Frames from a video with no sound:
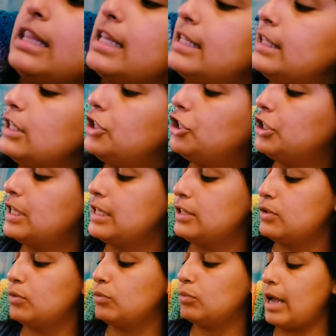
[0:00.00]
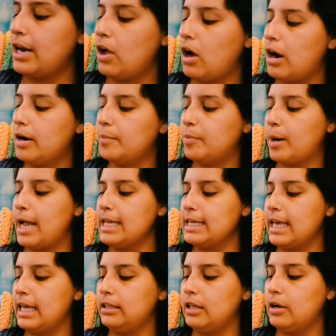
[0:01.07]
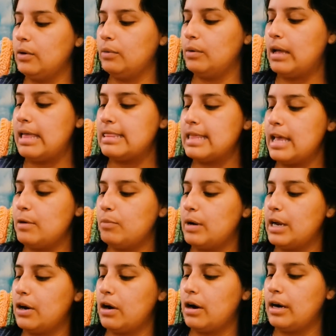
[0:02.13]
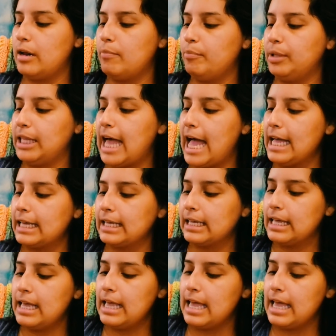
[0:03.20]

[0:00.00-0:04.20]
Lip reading: Now this is just red heart, bright yellow, and then red heart and black.